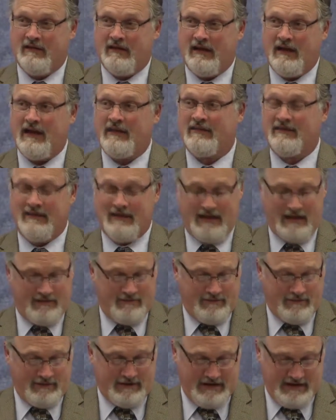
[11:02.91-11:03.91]
Ask God
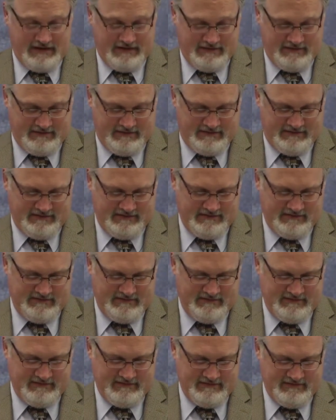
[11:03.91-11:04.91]
for guidance.
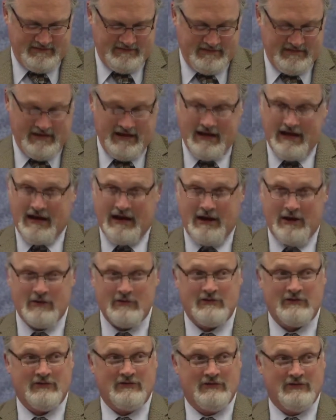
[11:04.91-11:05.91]

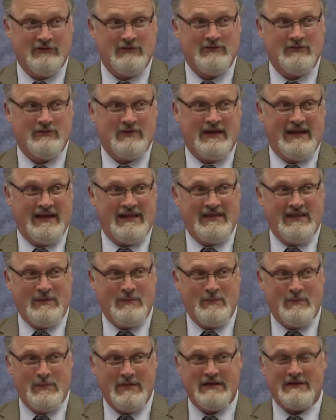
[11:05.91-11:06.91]
Hard to do in the
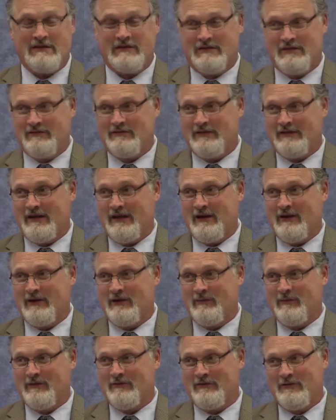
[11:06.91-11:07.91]
midst of an
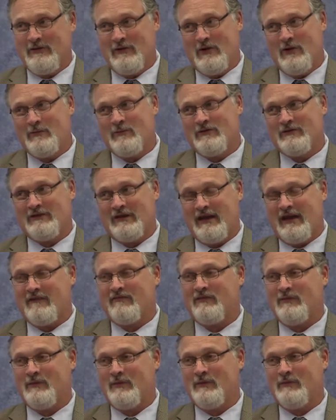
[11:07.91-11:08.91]
argument, so you almost
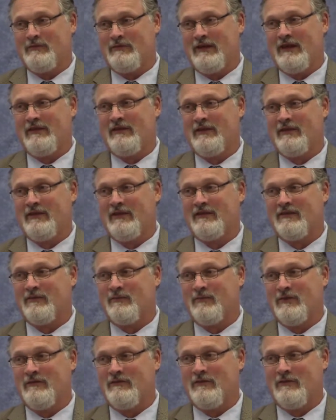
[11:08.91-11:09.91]
have to be planning this
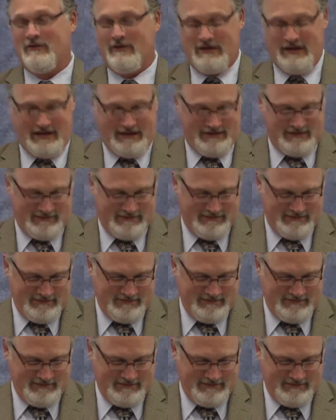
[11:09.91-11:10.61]
beforehand.